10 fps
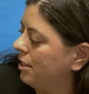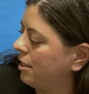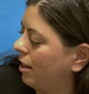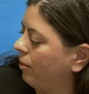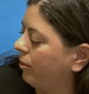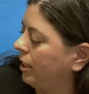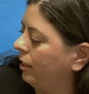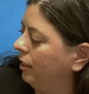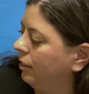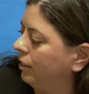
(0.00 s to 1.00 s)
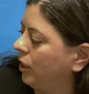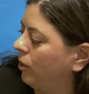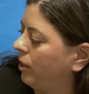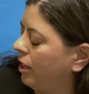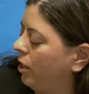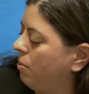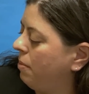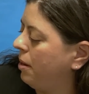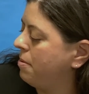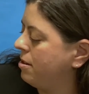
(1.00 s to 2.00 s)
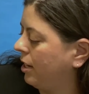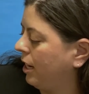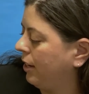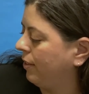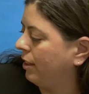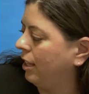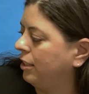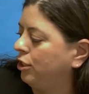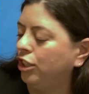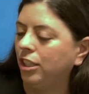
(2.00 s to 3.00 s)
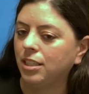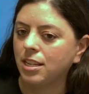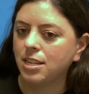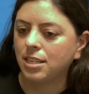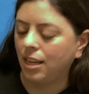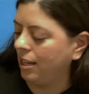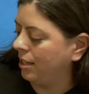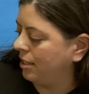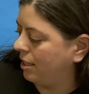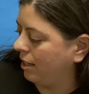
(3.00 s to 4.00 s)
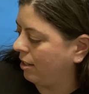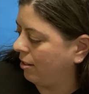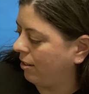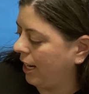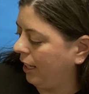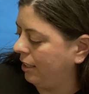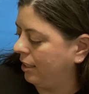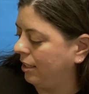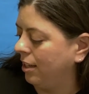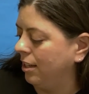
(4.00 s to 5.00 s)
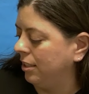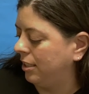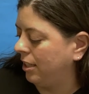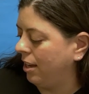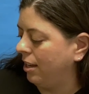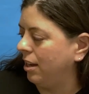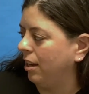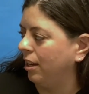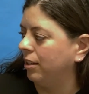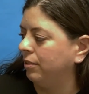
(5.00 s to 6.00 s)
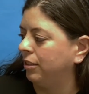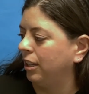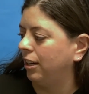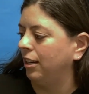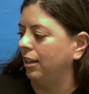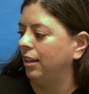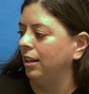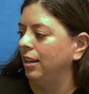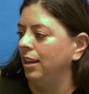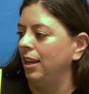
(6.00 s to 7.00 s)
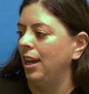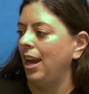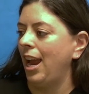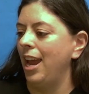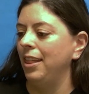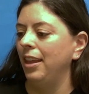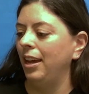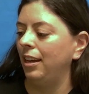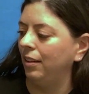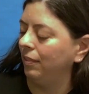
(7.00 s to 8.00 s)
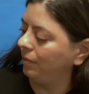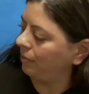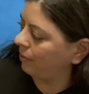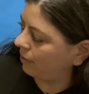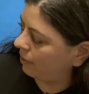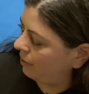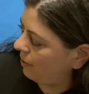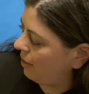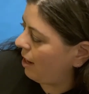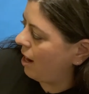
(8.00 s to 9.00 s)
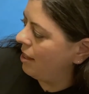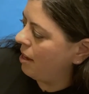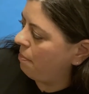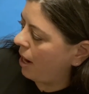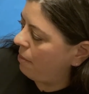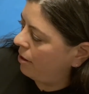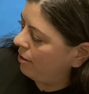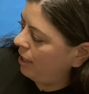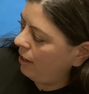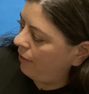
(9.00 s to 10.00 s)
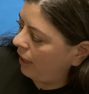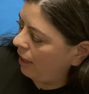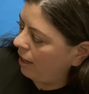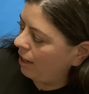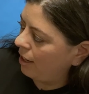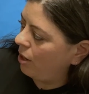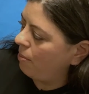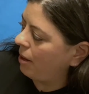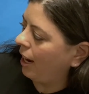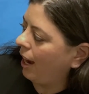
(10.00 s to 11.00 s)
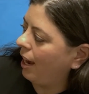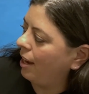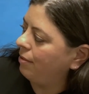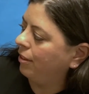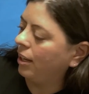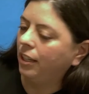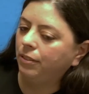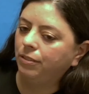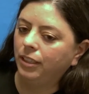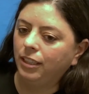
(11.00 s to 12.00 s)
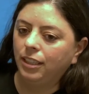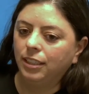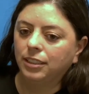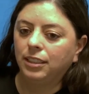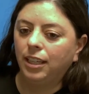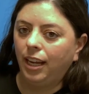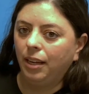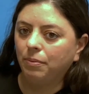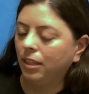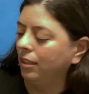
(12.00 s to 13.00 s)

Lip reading: are written so that you may believe that Jesus is the Christ, Son of God, and that by believing you may have life in his name."